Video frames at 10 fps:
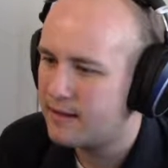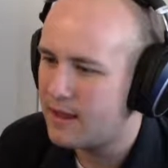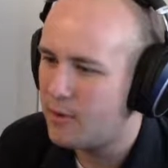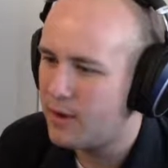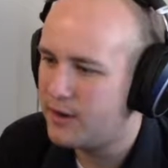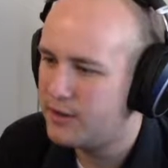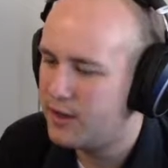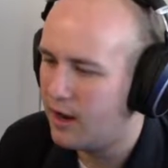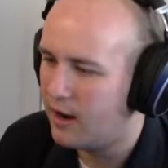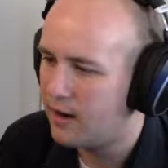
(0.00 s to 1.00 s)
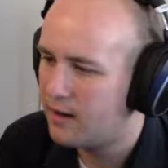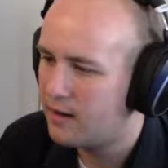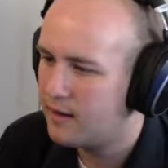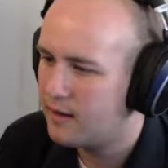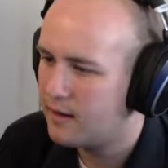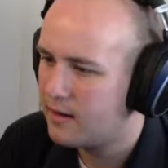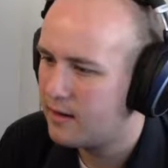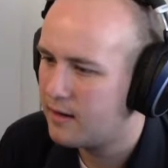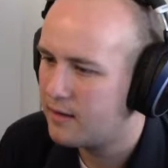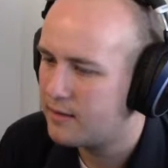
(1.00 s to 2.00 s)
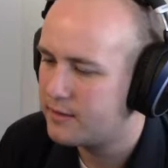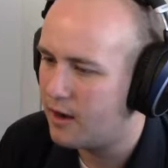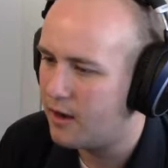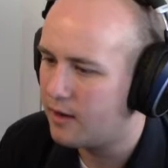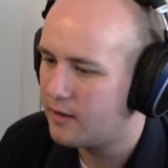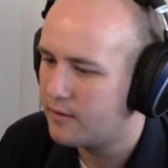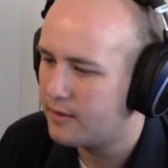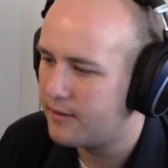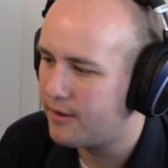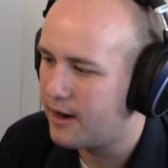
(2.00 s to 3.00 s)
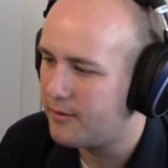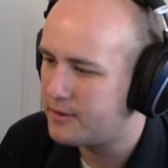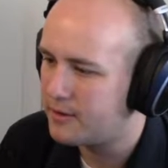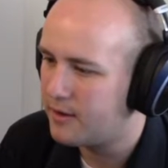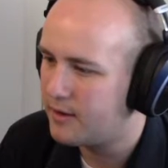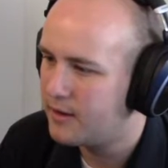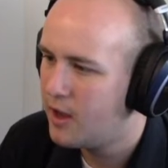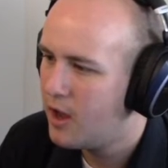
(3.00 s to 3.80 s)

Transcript: Like that one dong, or whatever, I don't know what you call it.